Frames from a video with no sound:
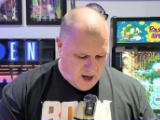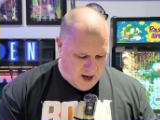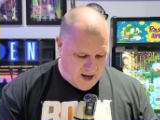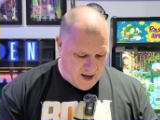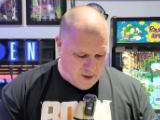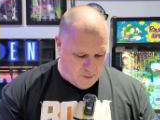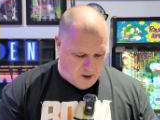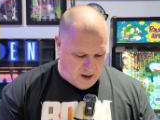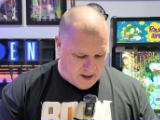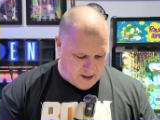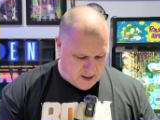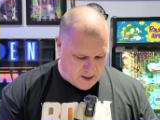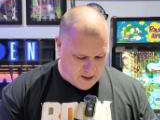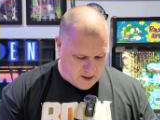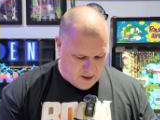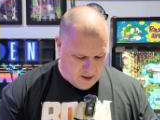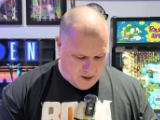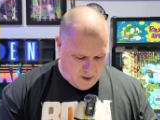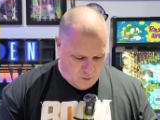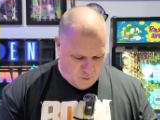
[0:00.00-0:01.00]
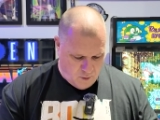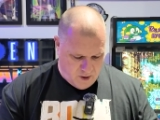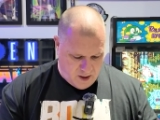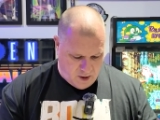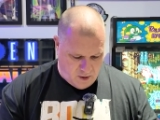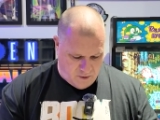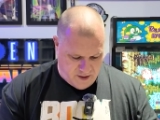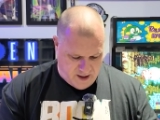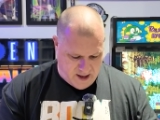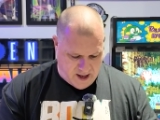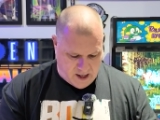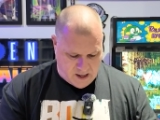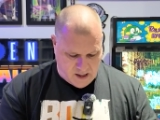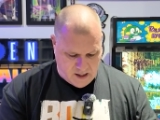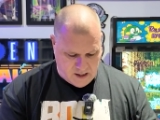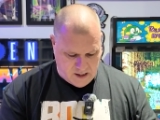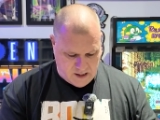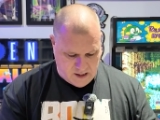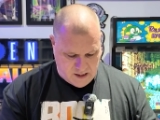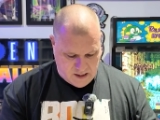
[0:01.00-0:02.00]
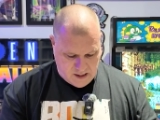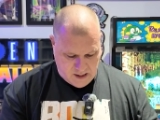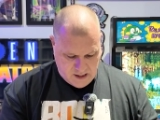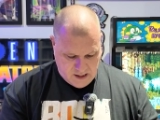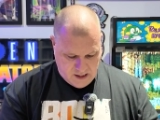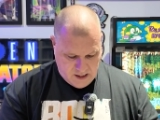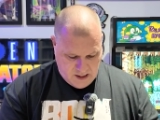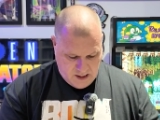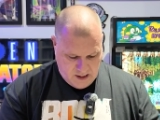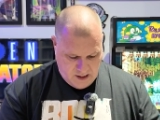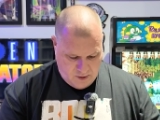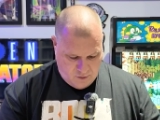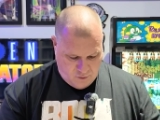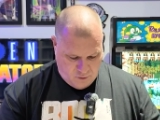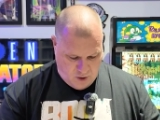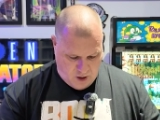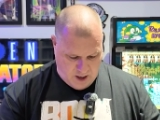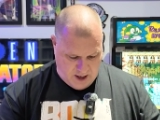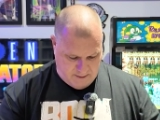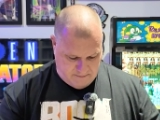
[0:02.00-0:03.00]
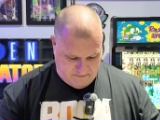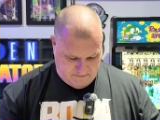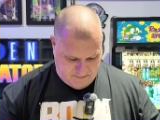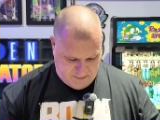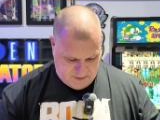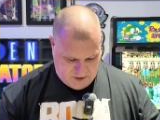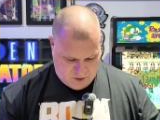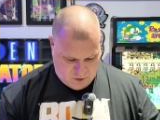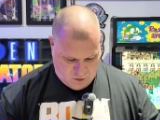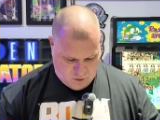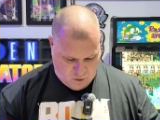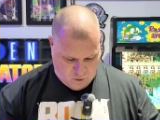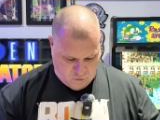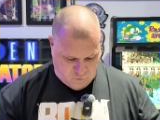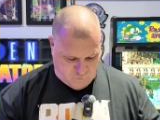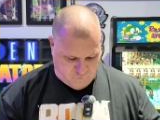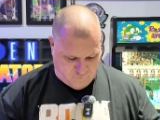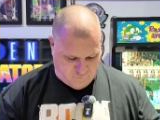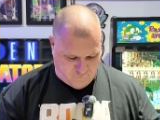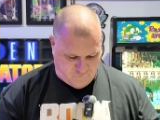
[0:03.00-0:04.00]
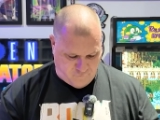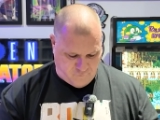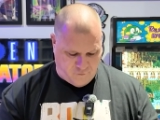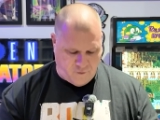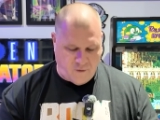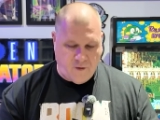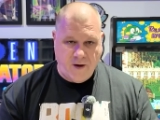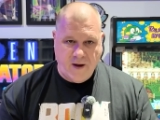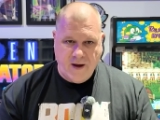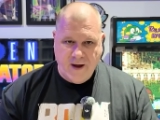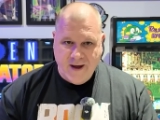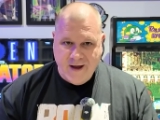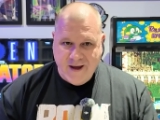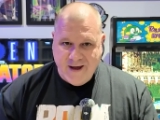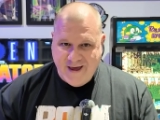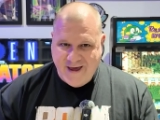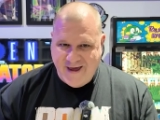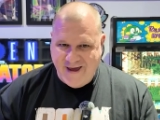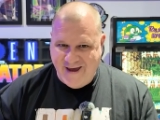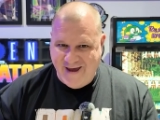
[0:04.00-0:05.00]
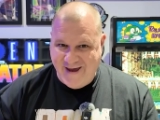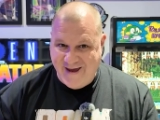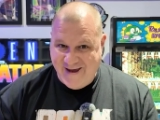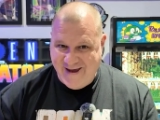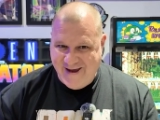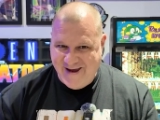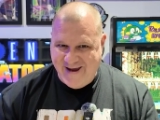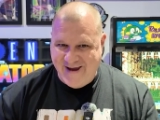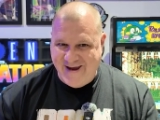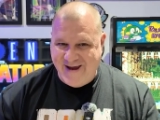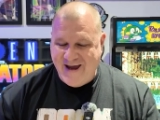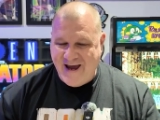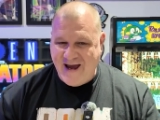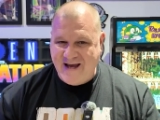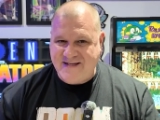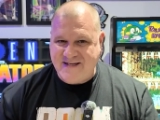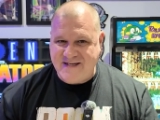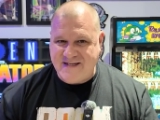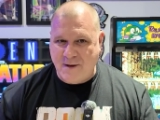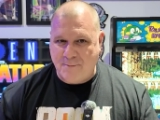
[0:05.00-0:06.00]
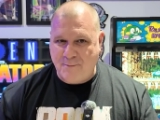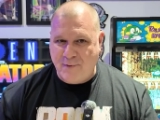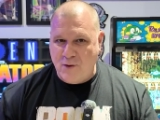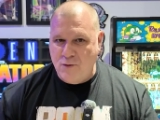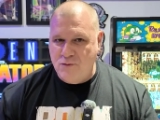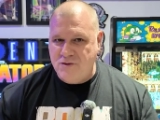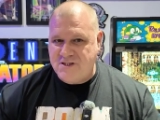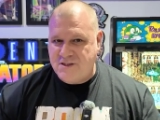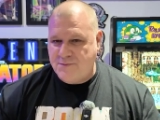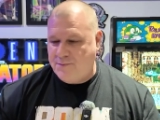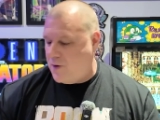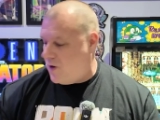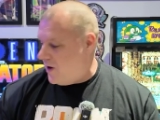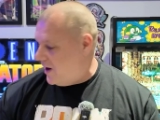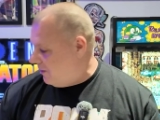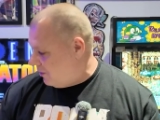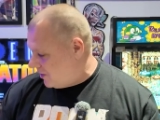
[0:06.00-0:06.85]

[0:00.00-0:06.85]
Anyway, we are there. Right. Oh. It is a blue spine.